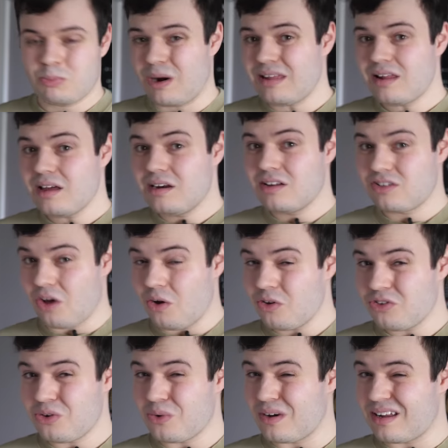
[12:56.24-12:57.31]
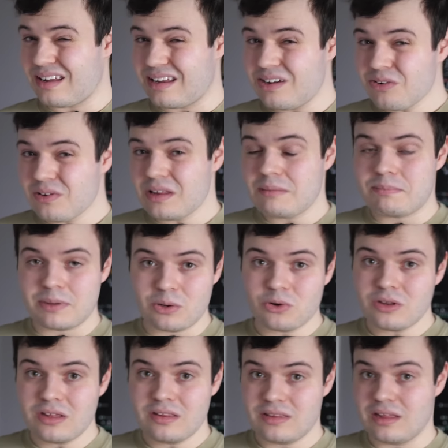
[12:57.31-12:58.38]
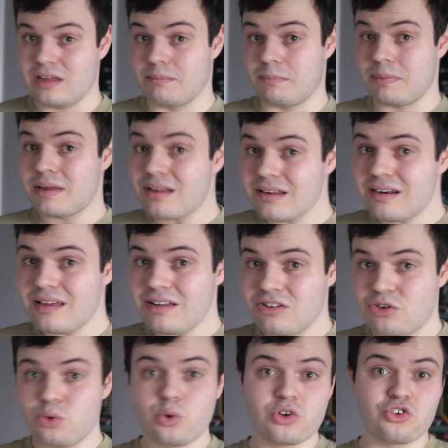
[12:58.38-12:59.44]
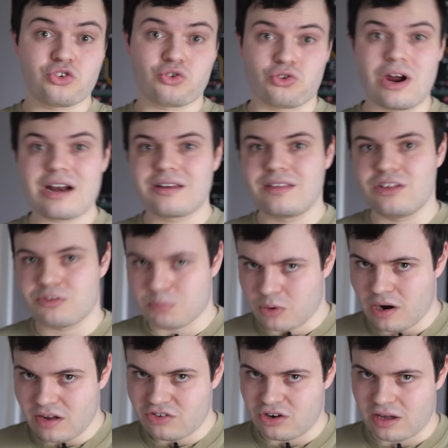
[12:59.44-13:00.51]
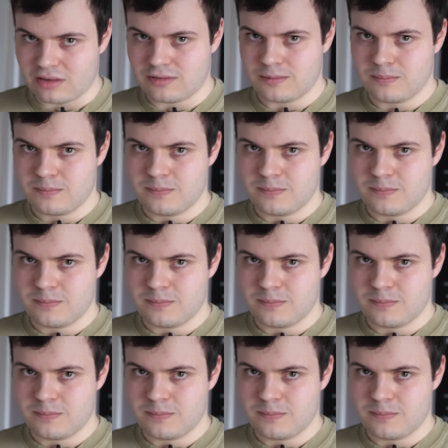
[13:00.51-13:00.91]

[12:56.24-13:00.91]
Brightline is also clearly building the ability to construct these projects,